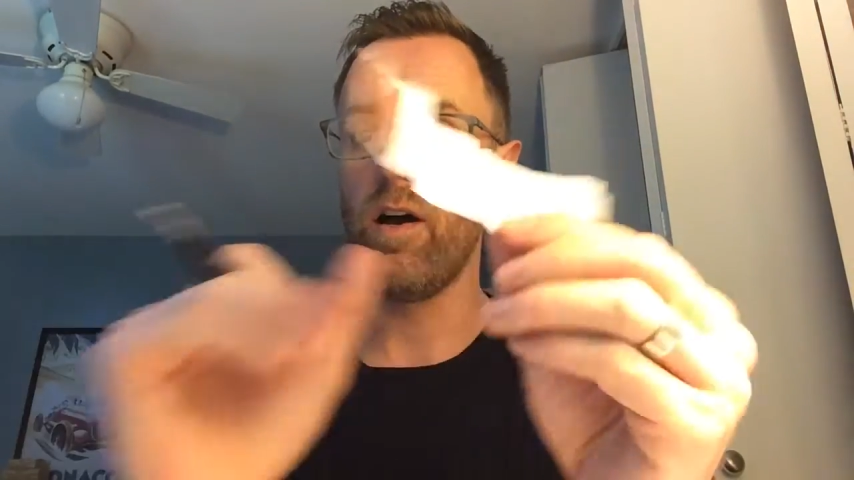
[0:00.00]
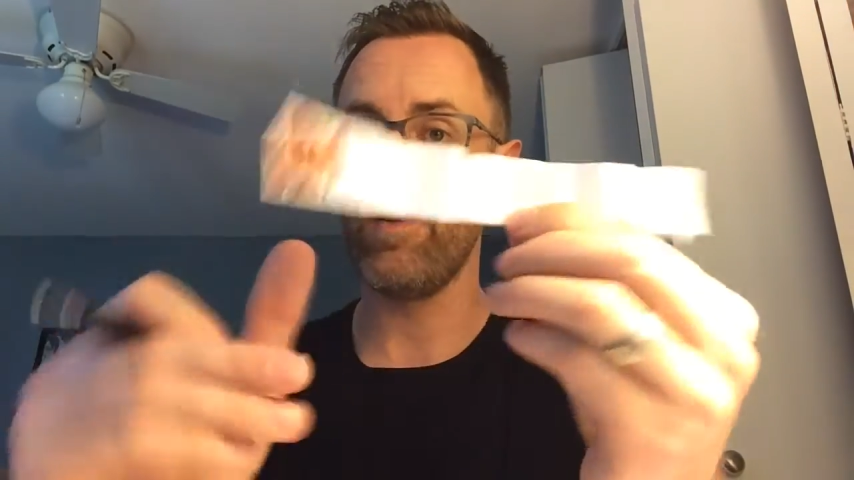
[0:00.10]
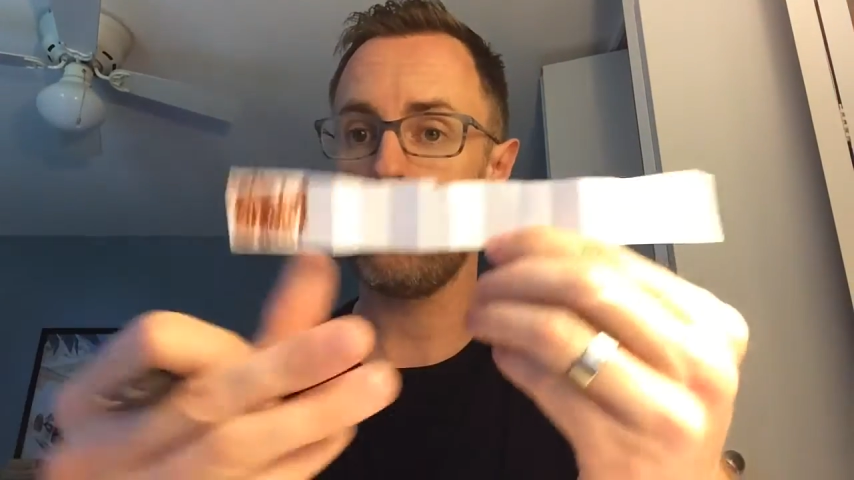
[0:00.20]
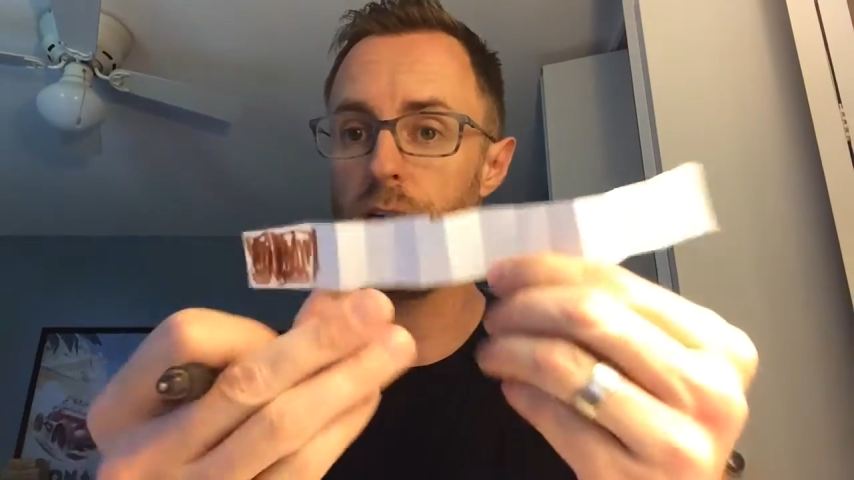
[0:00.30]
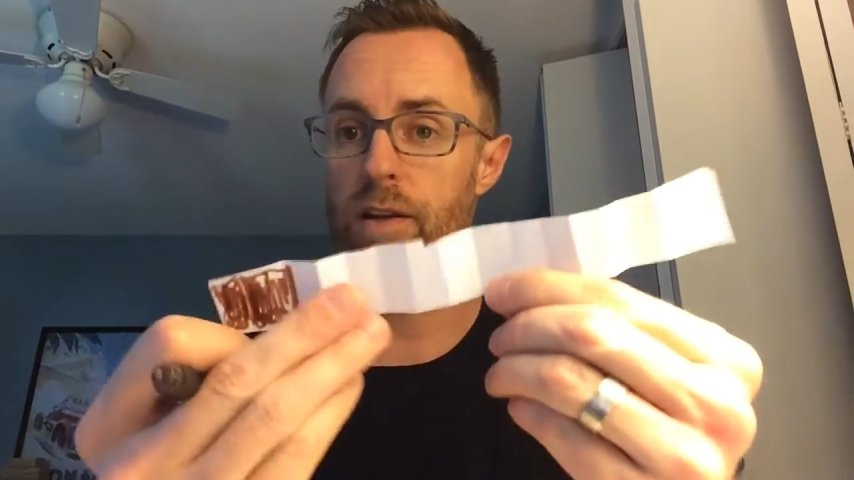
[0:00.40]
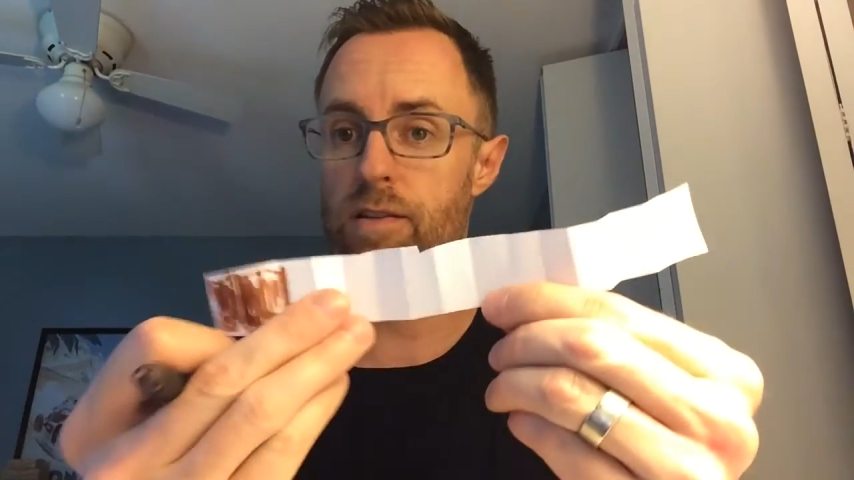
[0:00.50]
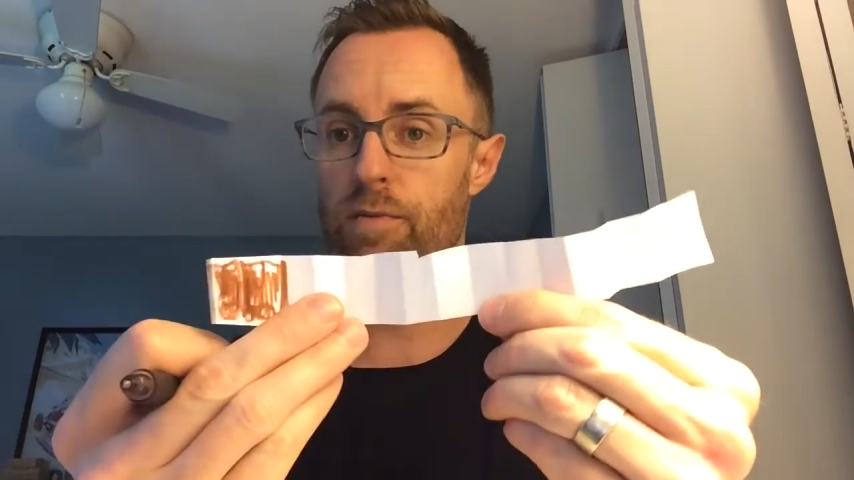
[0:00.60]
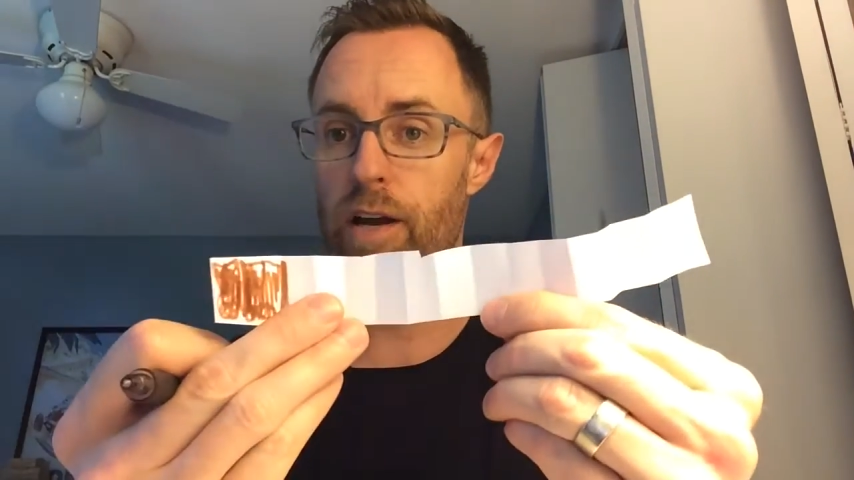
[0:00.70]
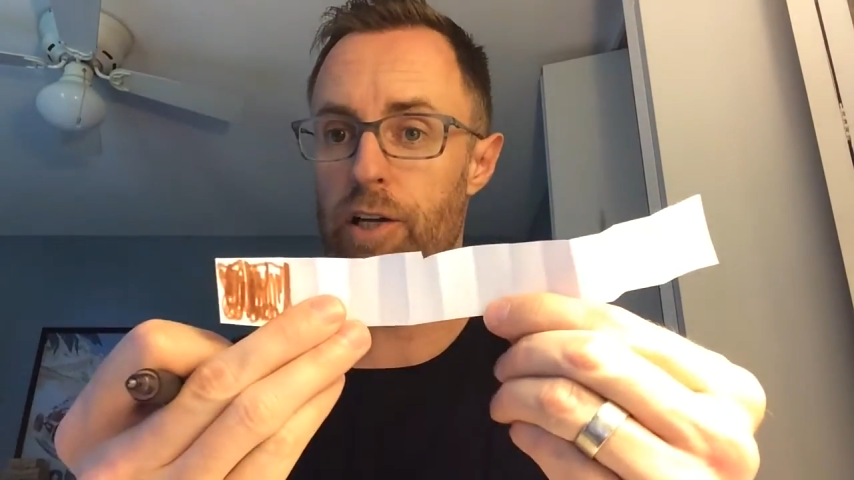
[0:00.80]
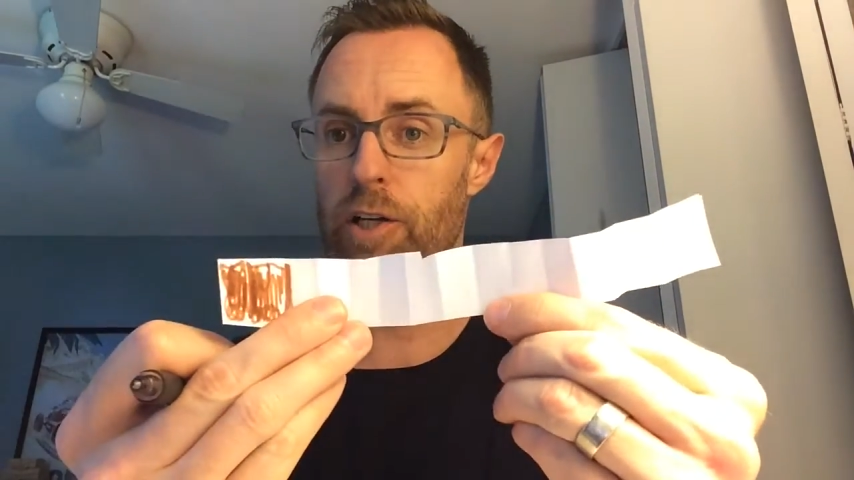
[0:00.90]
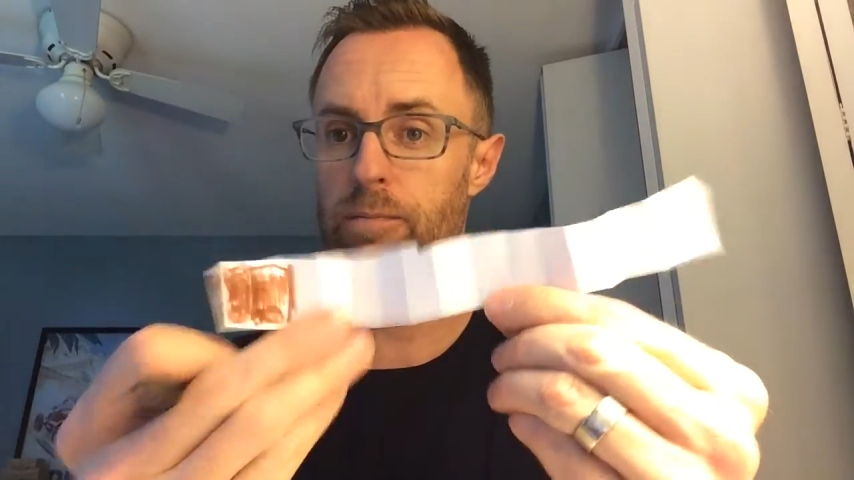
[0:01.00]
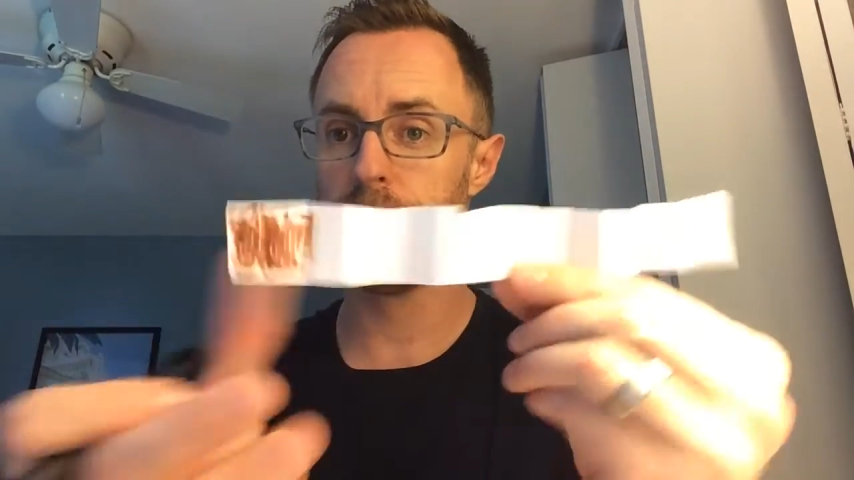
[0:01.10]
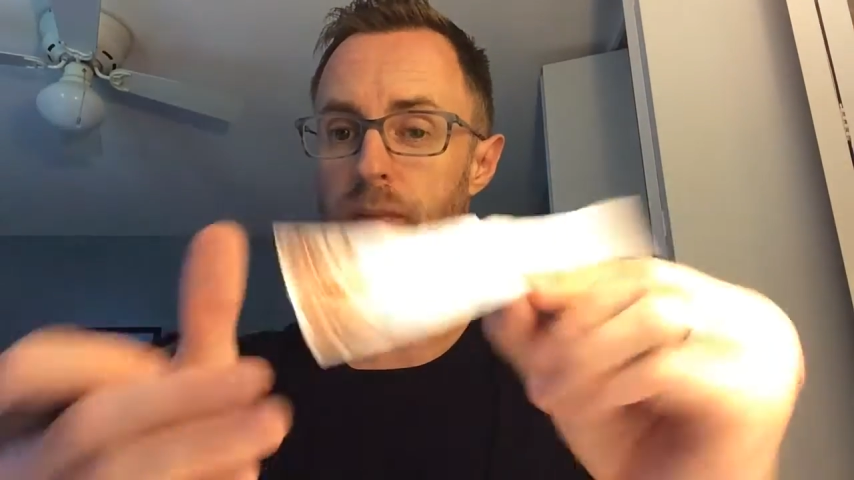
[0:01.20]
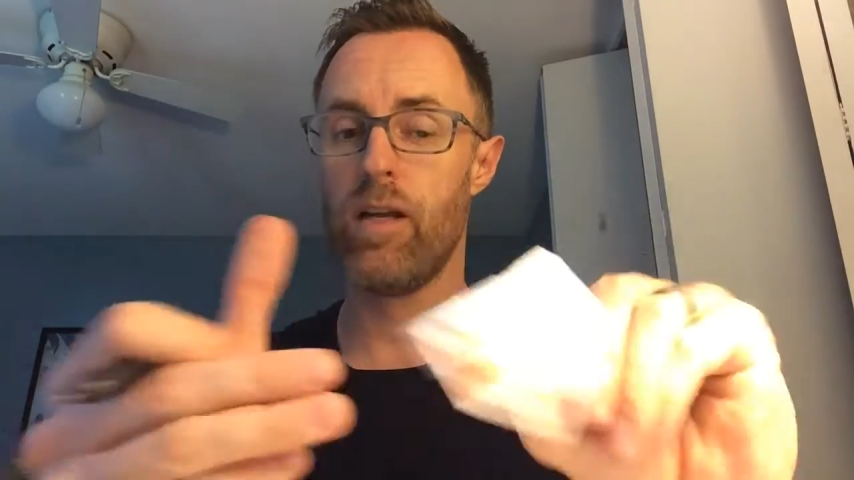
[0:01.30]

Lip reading: On the front is the fraction.